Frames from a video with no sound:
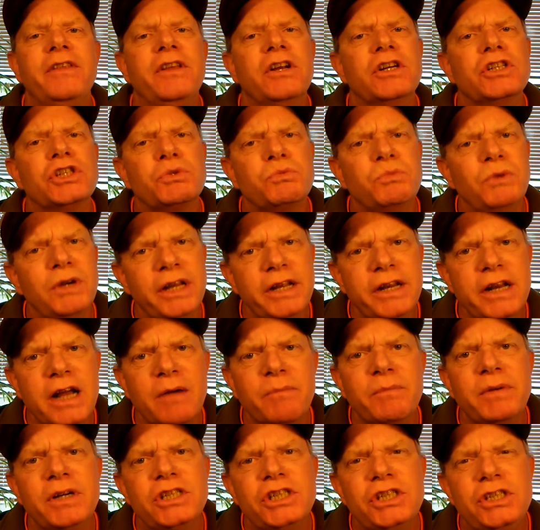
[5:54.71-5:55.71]
There's really
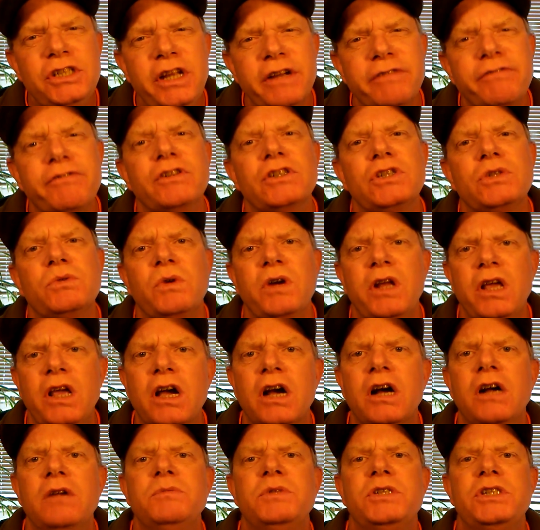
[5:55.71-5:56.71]
not much difference when
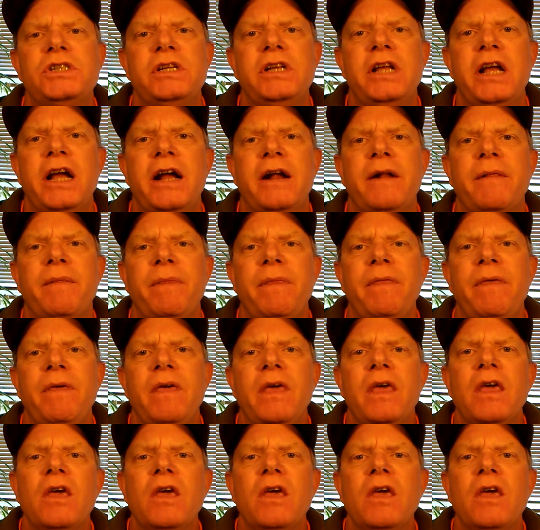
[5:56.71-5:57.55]
it comes to that.